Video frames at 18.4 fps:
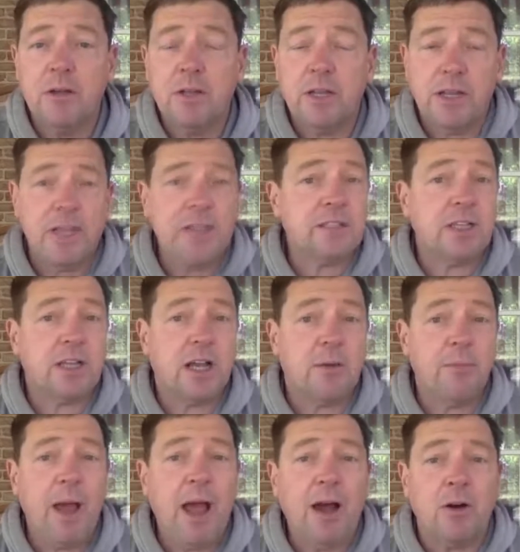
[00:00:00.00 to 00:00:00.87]
that needs to
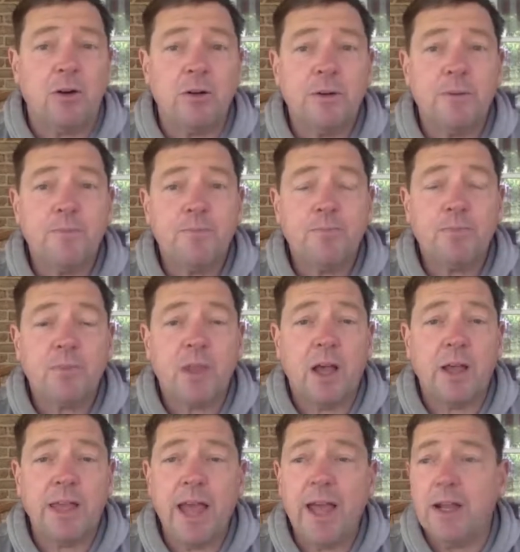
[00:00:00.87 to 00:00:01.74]
come out.
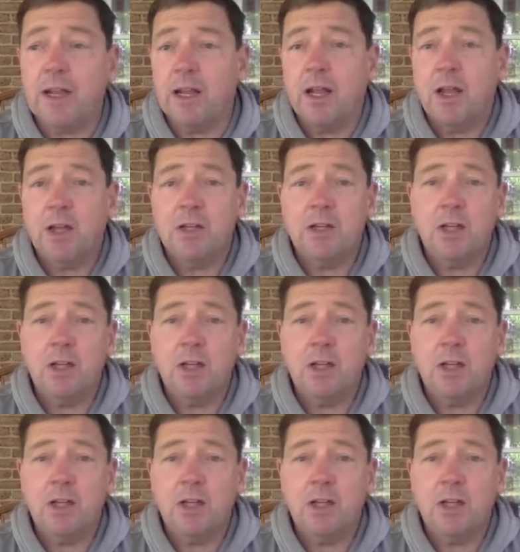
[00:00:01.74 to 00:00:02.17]
Again,